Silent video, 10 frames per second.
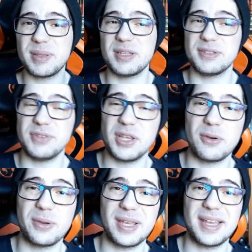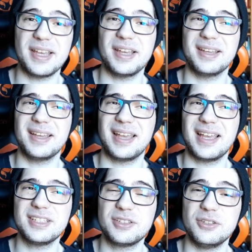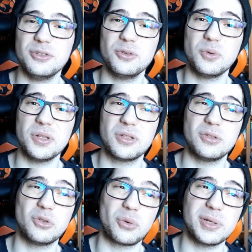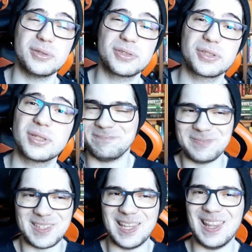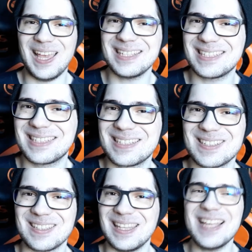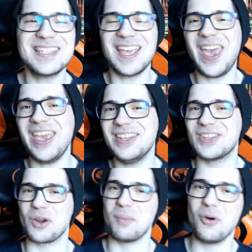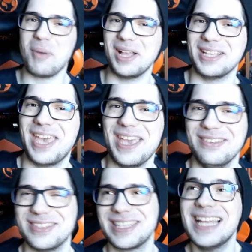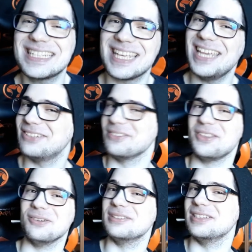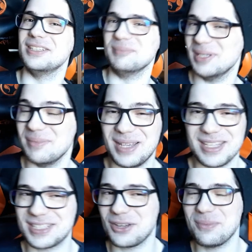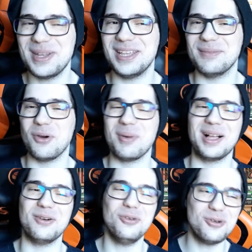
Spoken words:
video has to do with tutorials. Let's hate on mobile games. Let's hate on those a little bit, because so many mobile